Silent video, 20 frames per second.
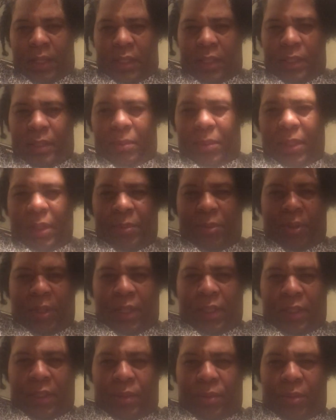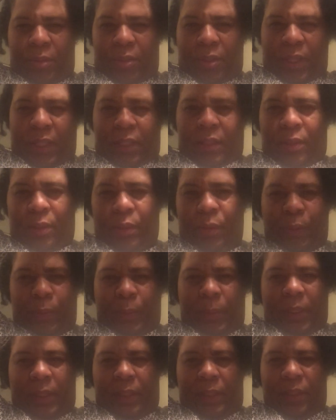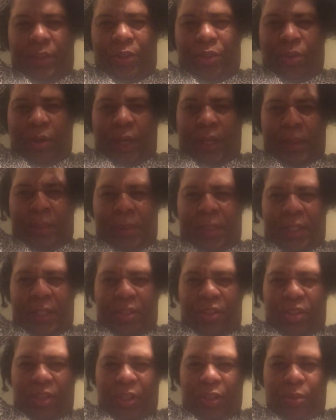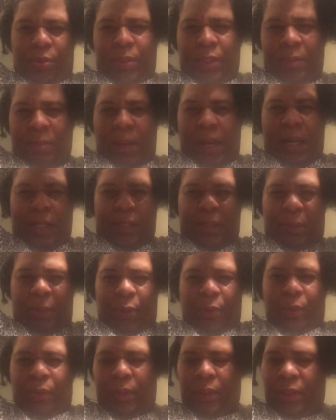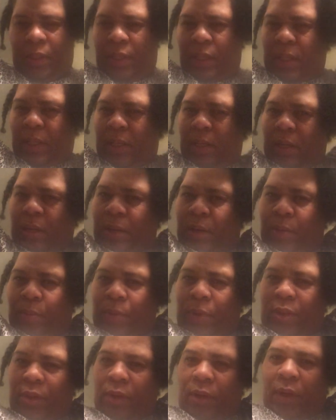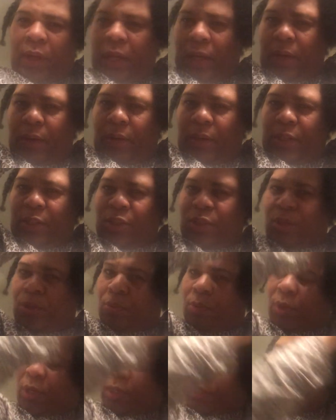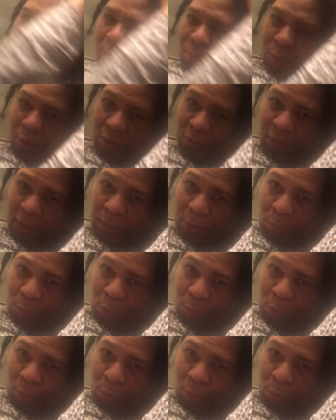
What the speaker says: Sometimes you have to do what you have to do, but try to be as gentle as possible with your hair because you want to prevent